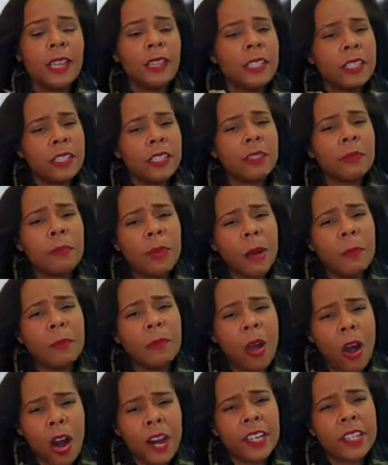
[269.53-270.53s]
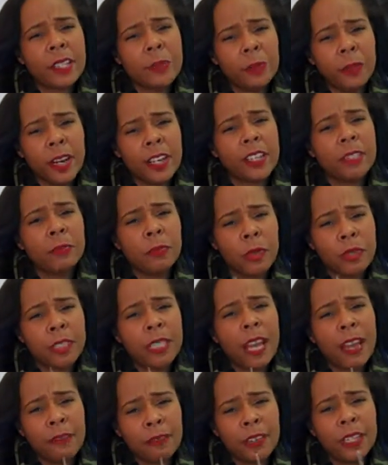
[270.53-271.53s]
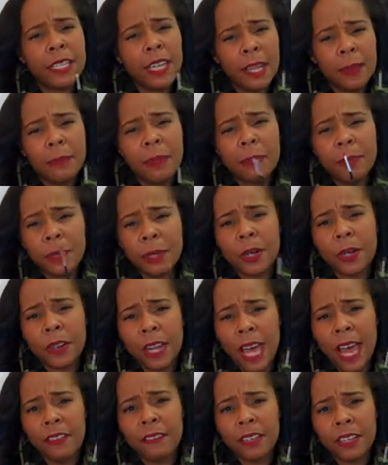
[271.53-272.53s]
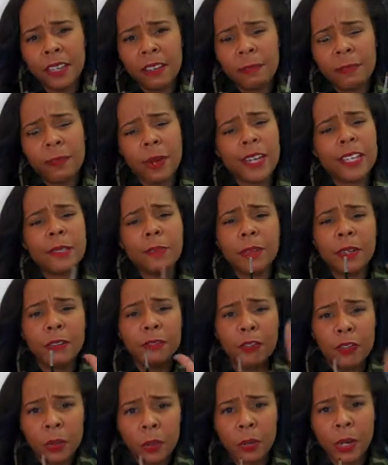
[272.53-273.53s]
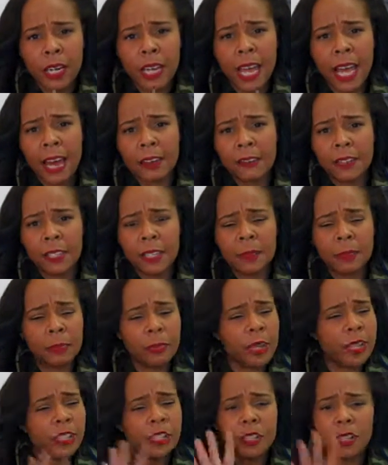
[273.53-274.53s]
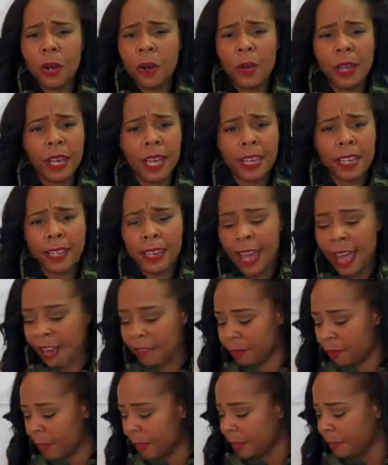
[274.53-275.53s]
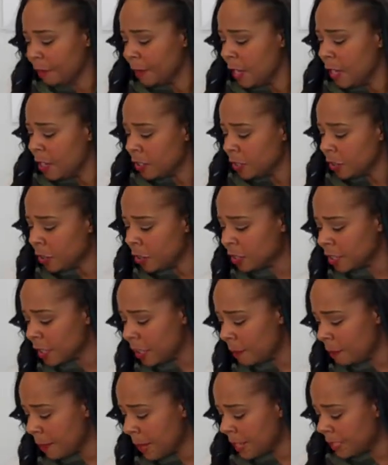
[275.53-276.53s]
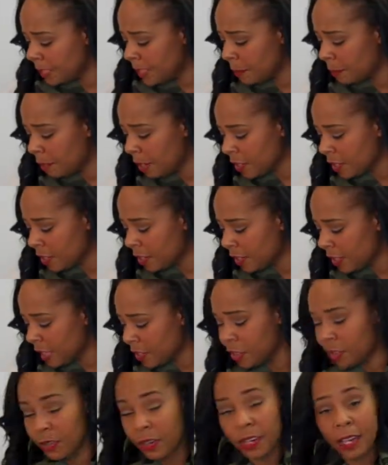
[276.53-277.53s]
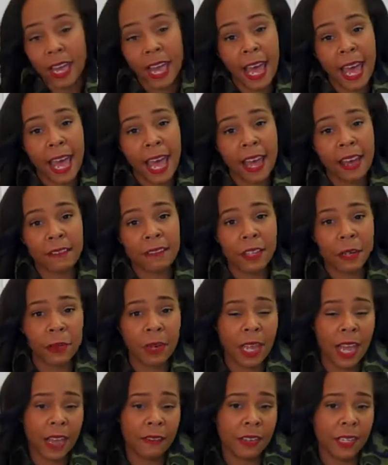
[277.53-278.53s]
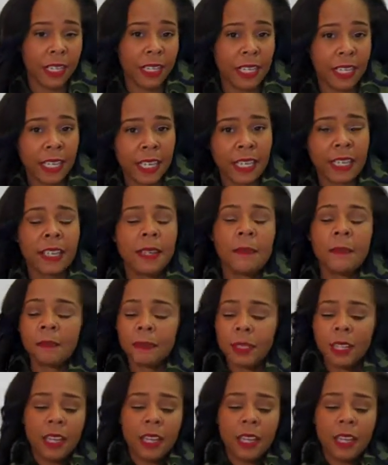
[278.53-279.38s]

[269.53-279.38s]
This is an artist brush. Most everyday people don't have a lip brush, but if you want to have a lip brush, go ahead and have one. So those are the basic brushes that you're going to have that you have in a kit.